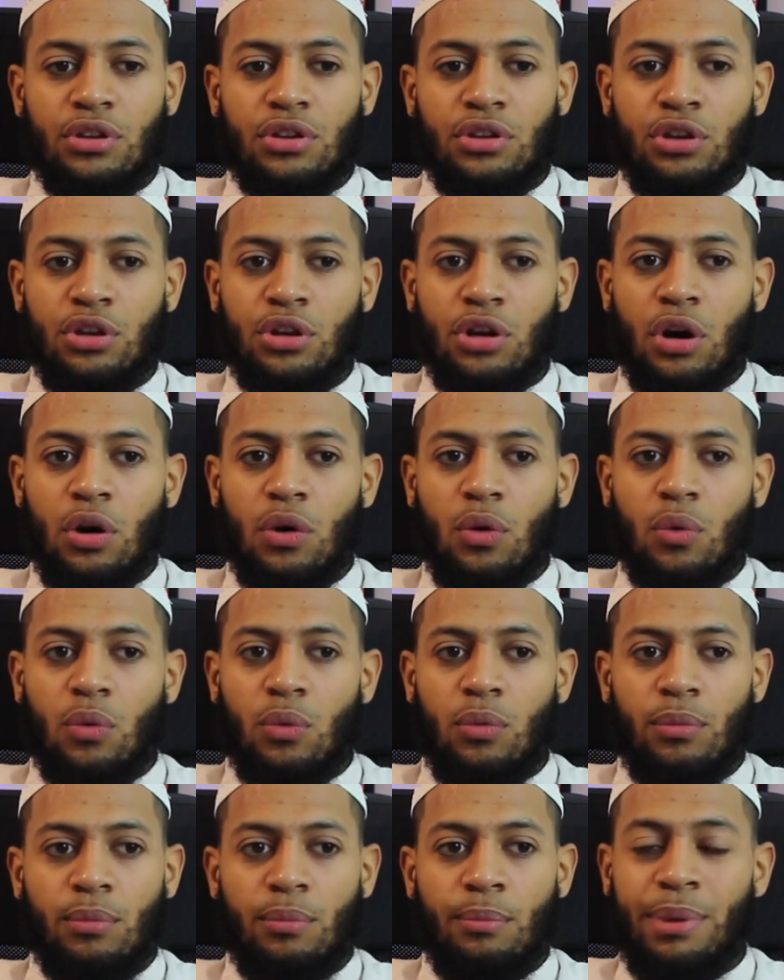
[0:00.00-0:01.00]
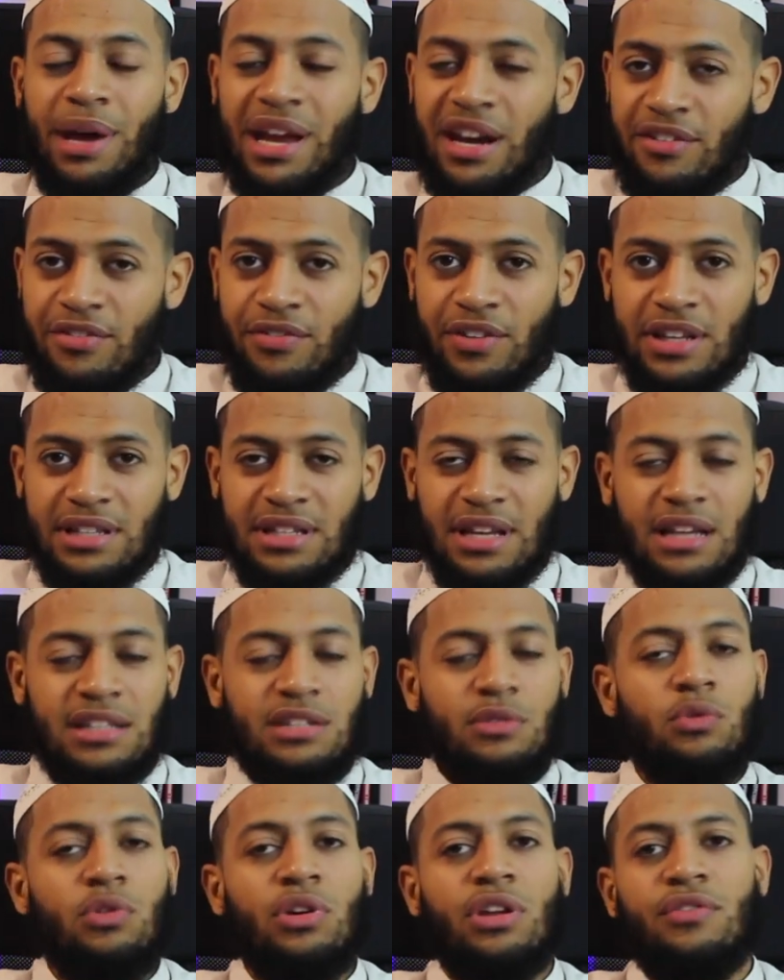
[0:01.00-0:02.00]
you know, benefits, as
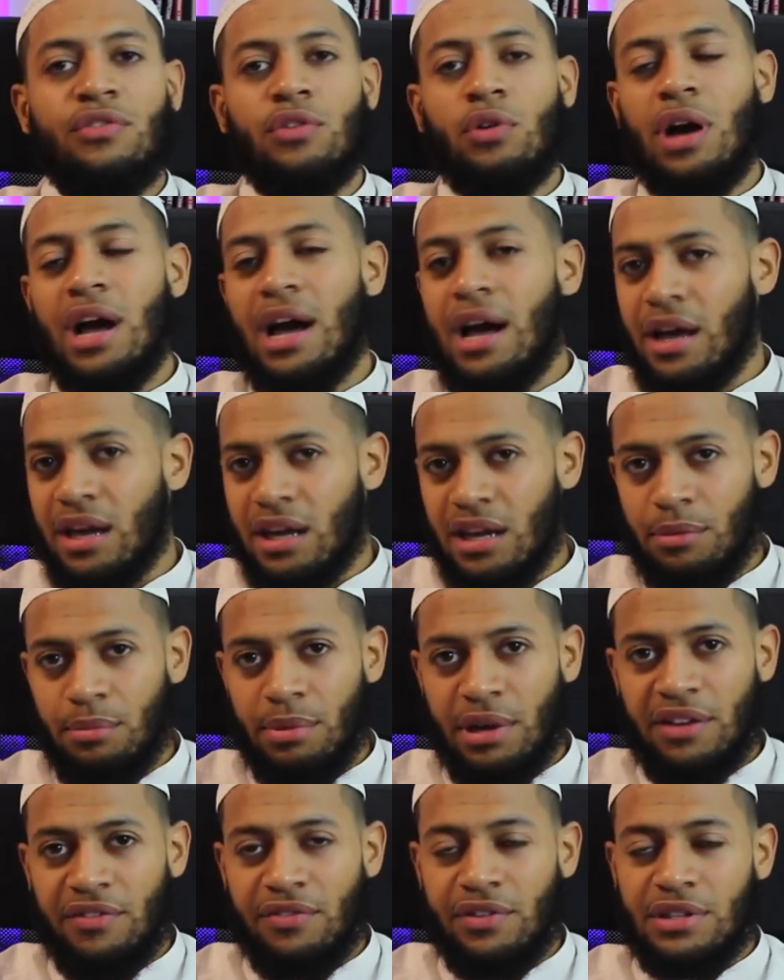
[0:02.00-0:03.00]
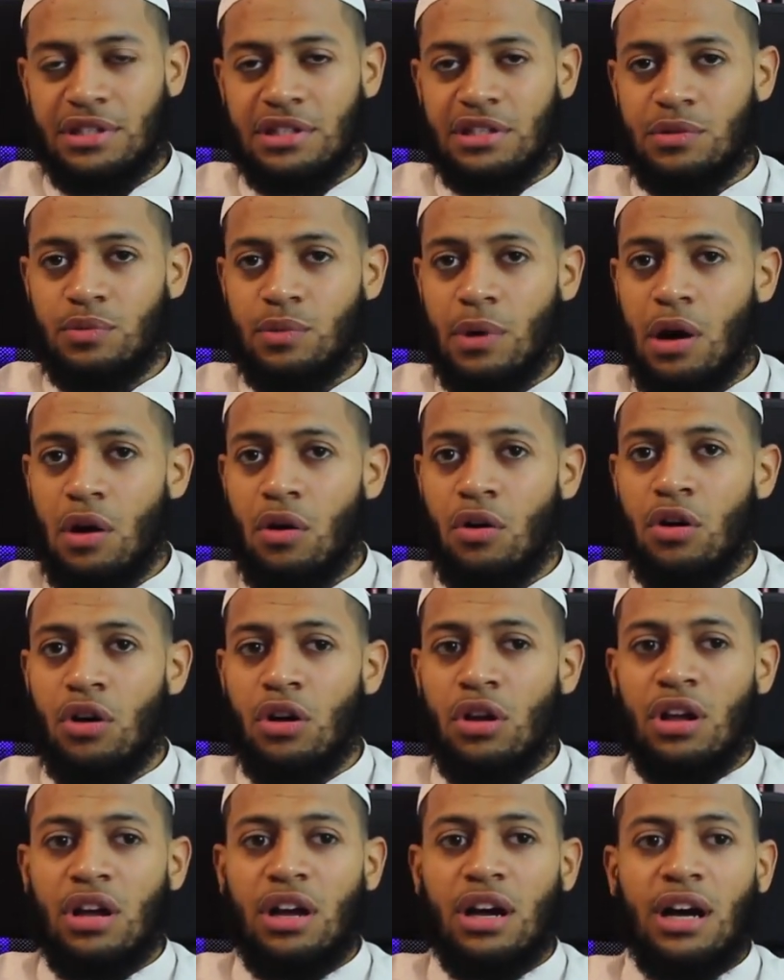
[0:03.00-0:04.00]
it will give you akhira benefits as well,
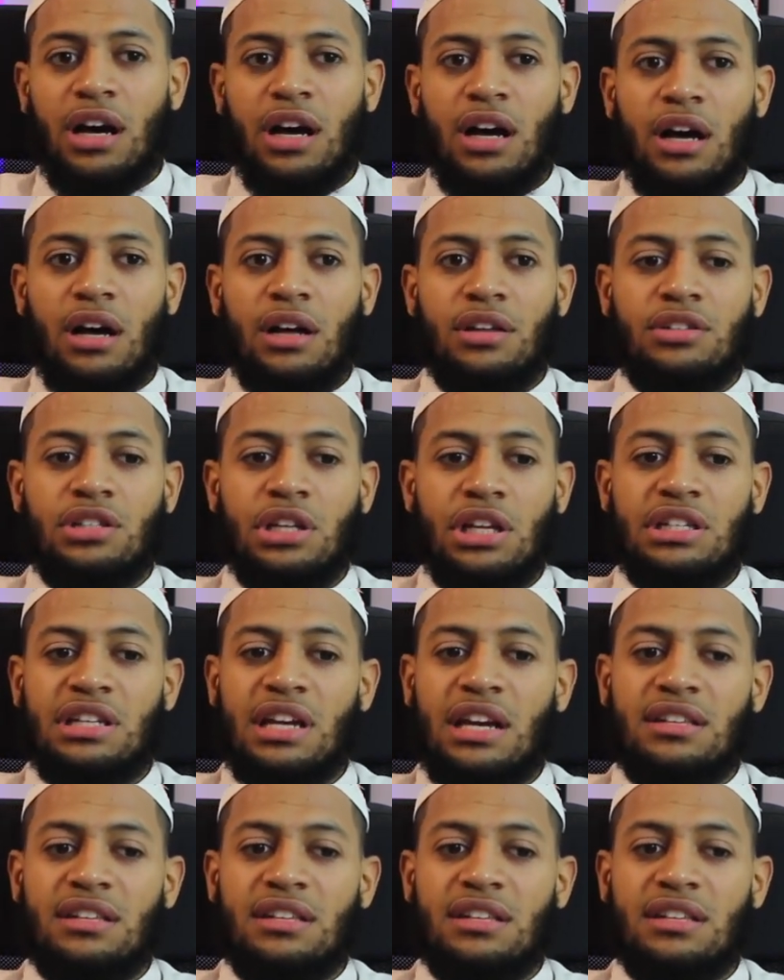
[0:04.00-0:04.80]
such